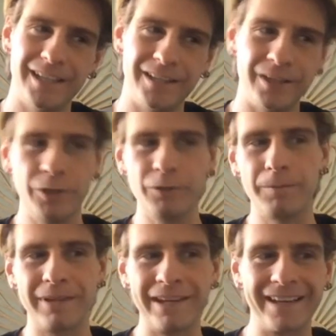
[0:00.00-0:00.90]
the
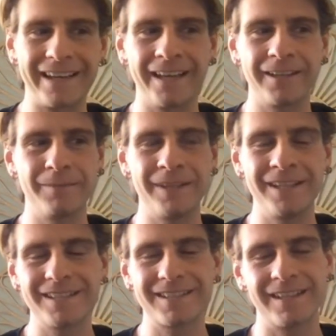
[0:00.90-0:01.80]
European
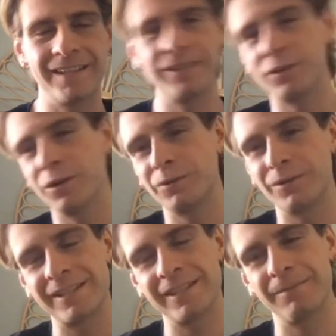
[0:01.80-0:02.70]
academies, and then you go to
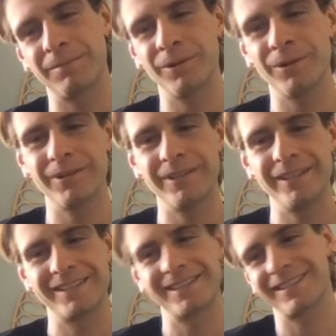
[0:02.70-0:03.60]
Singapore,
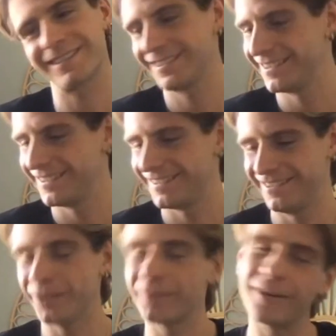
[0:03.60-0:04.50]
it's
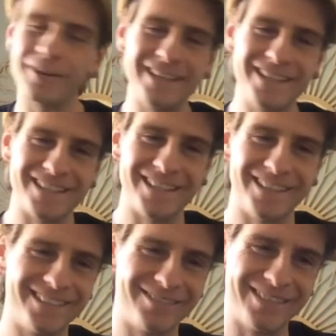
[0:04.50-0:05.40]
not very easy.
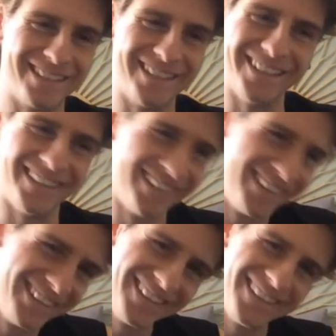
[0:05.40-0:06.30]

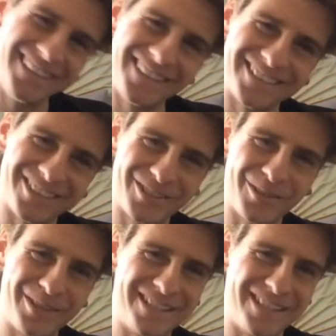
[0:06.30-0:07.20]
It's not so
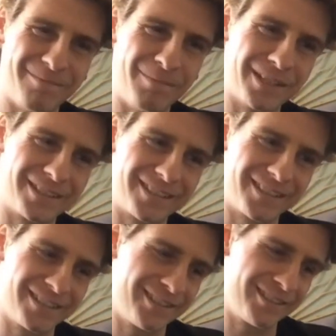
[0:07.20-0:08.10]
easy, but
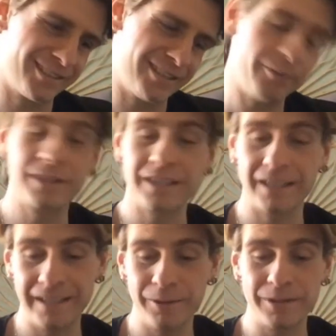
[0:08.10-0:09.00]
it
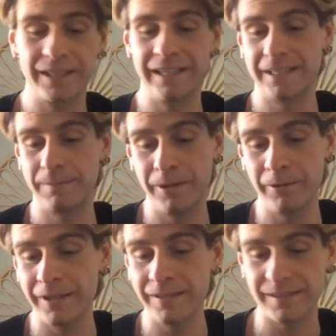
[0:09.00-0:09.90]
was an
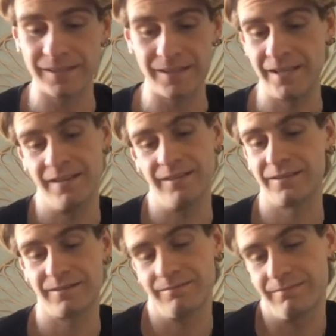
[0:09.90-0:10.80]
experience, and
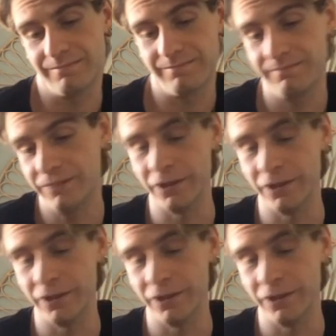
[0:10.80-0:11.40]
you know